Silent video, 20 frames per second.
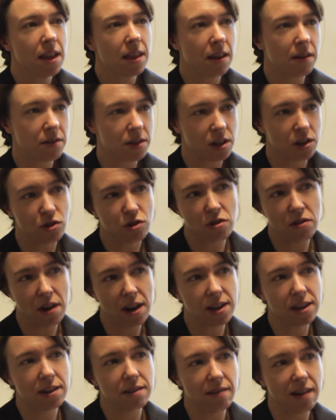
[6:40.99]
There is a
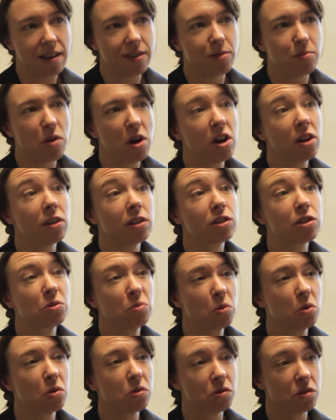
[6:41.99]
trend around the world
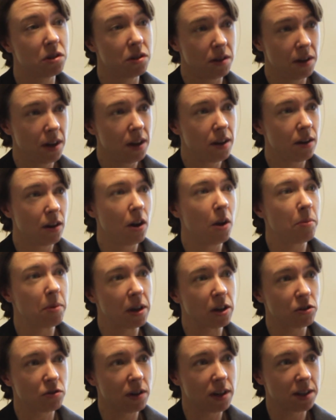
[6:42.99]
towards
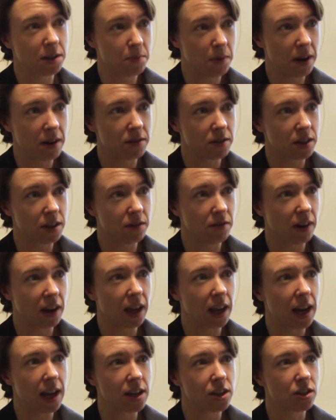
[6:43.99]
lobbying transparency
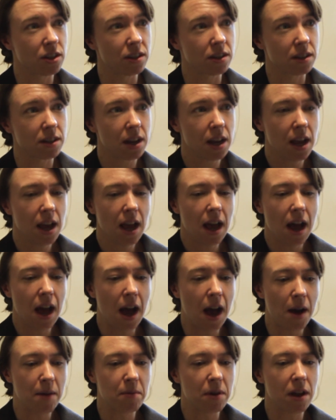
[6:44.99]
regulations,
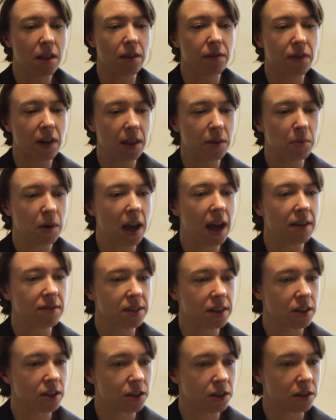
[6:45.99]
and the fact that we have
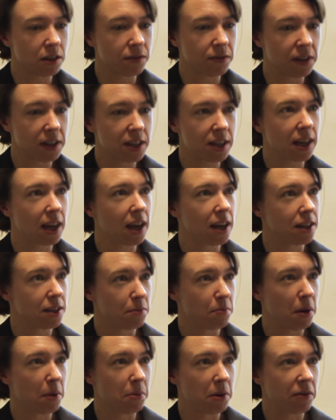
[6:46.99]
such a
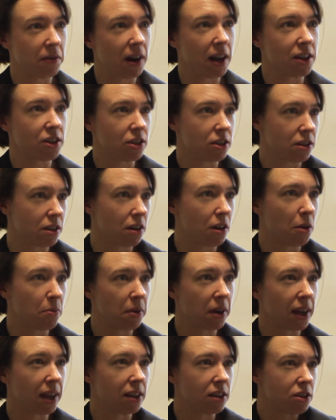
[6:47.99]
sophisticated public relations and
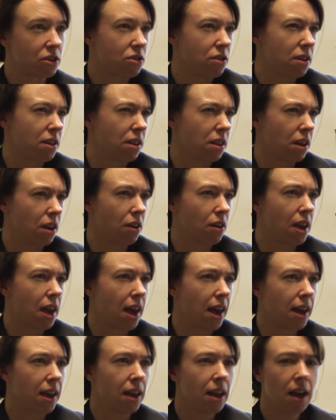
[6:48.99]
lobbying industry in the
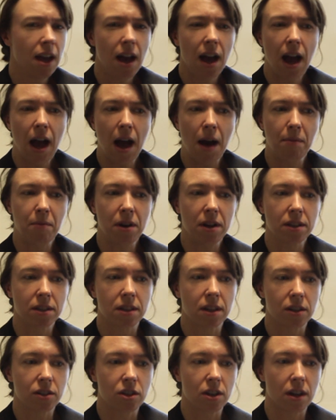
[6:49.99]
UK, and
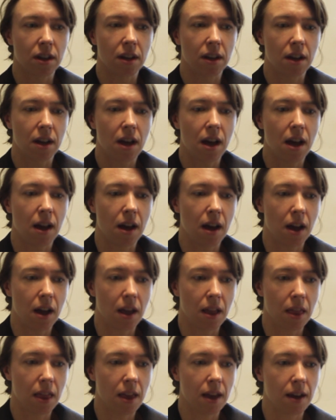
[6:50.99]
such
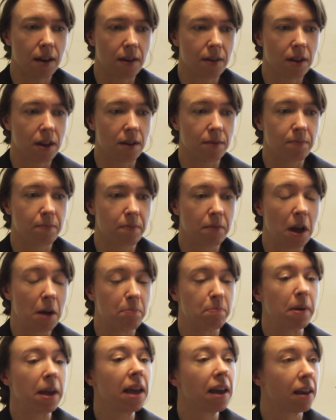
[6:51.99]
a
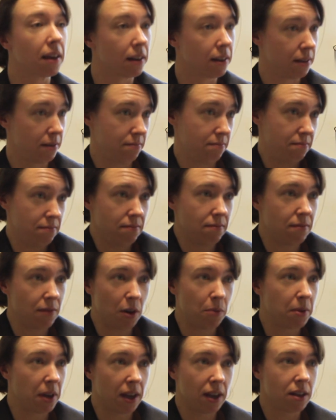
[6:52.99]
big
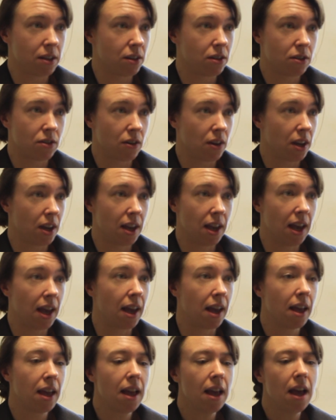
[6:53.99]
lobbying industry
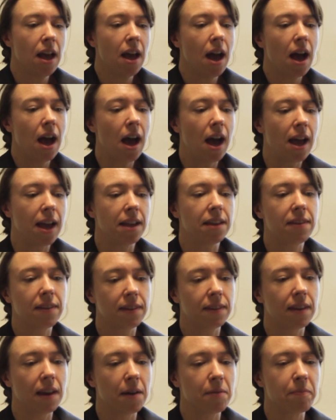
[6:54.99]
here,
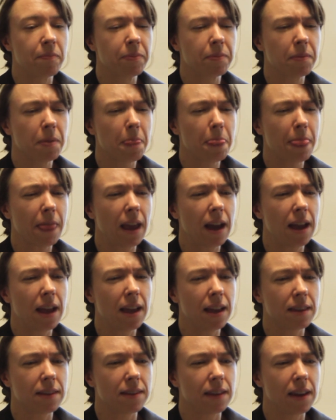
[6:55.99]
it's
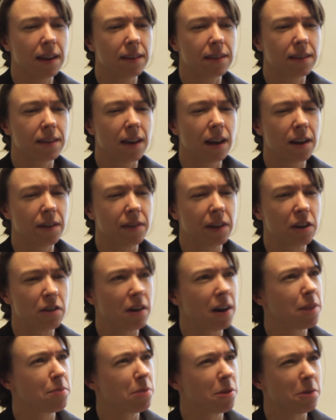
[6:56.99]
kind of
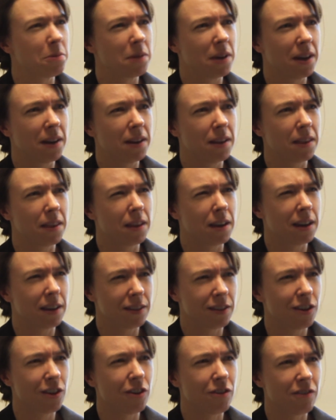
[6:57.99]
incredible that
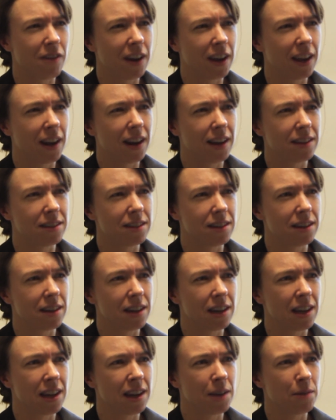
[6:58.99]
it's not regulated
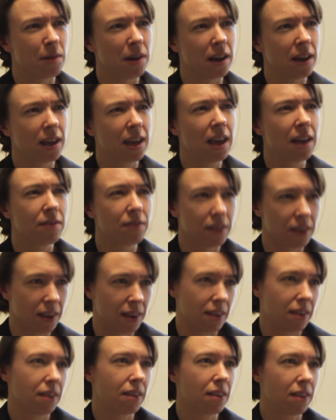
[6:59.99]
in any way,
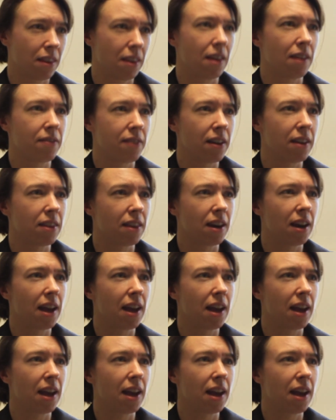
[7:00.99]
given the effect that